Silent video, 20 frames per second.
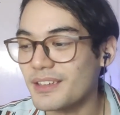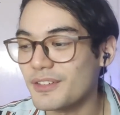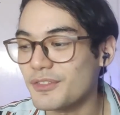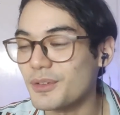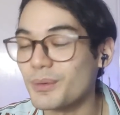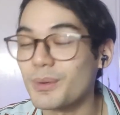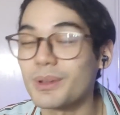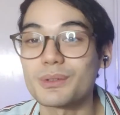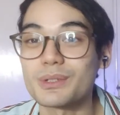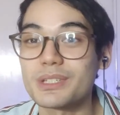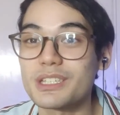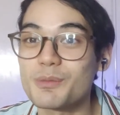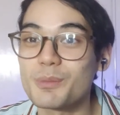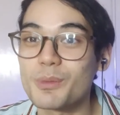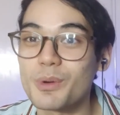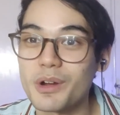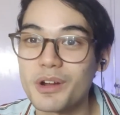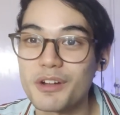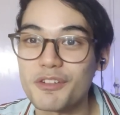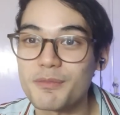If you want to
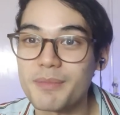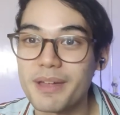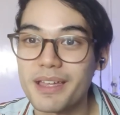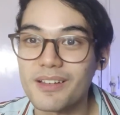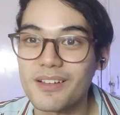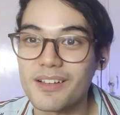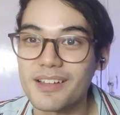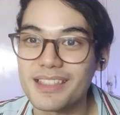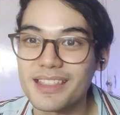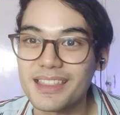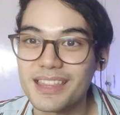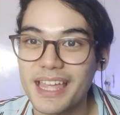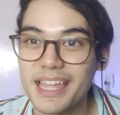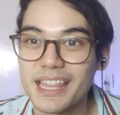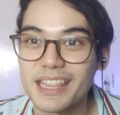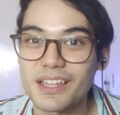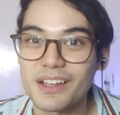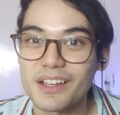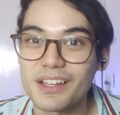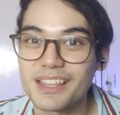see more of my
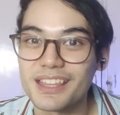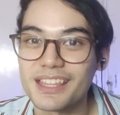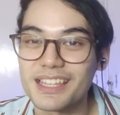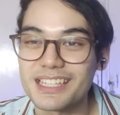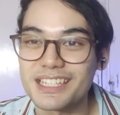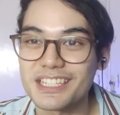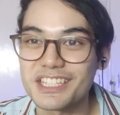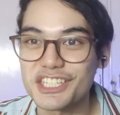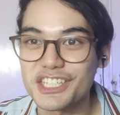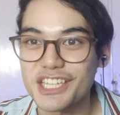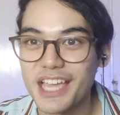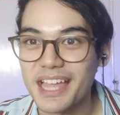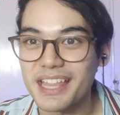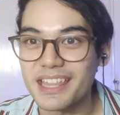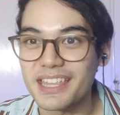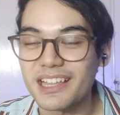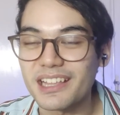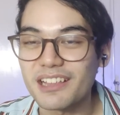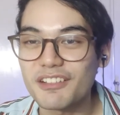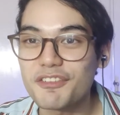content on this
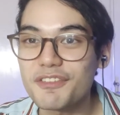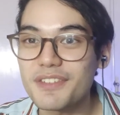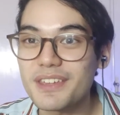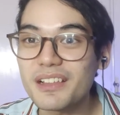channel,